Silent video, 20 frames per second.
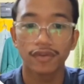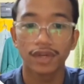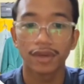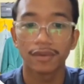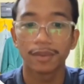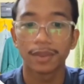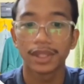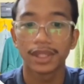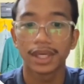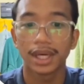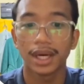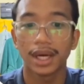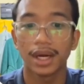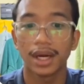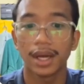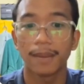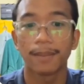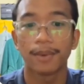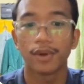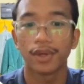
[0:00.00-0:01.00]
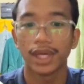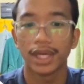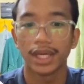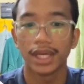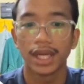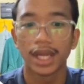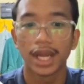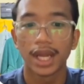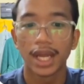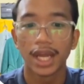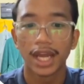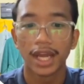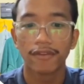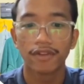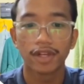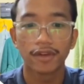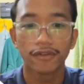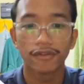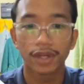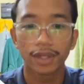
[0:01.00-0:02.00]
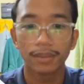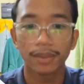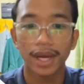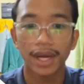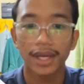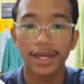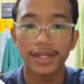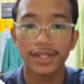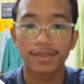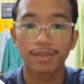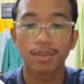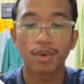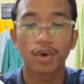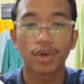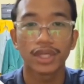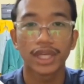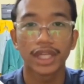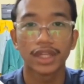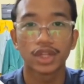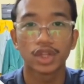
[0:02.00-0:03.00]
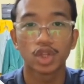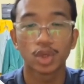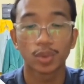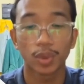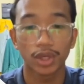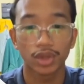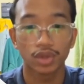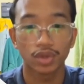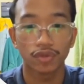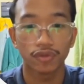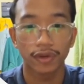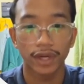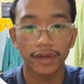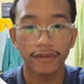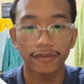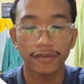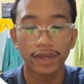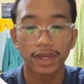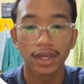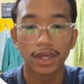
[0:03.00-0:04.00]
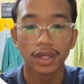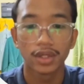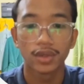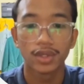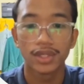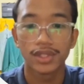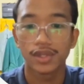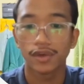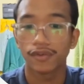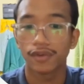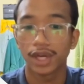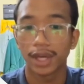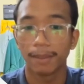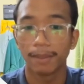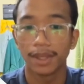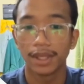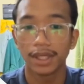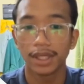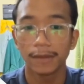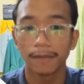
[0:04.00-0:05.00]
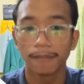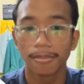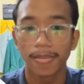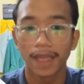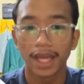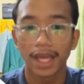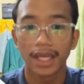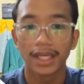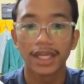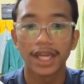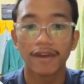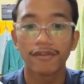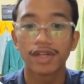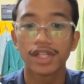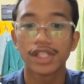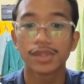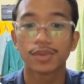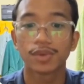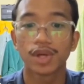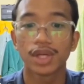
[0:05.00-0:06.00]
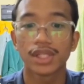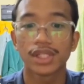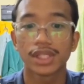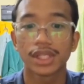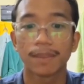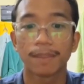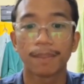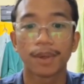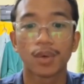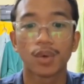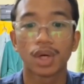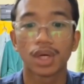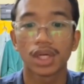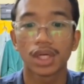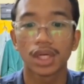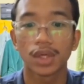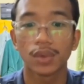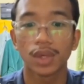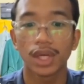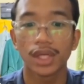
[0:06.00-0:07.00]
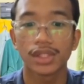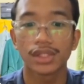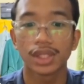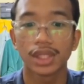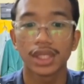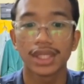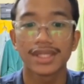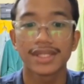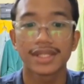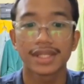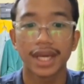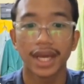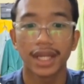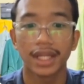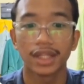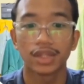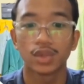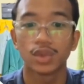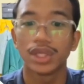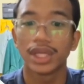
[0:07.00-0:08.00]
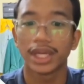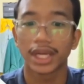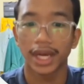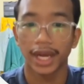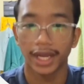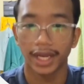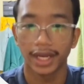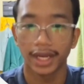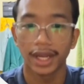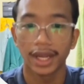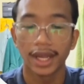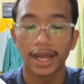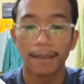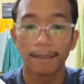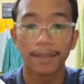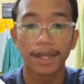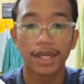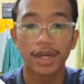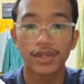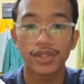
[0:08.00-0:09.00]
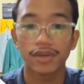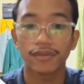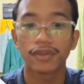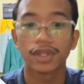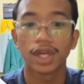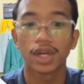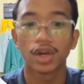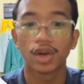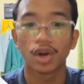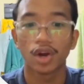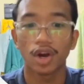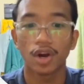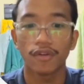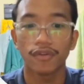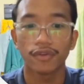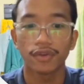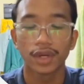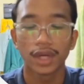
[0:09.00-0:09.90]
labor are employed. If the firm hires more than 2.25 units of labor, the average production per worker will actually start to decline because of the law of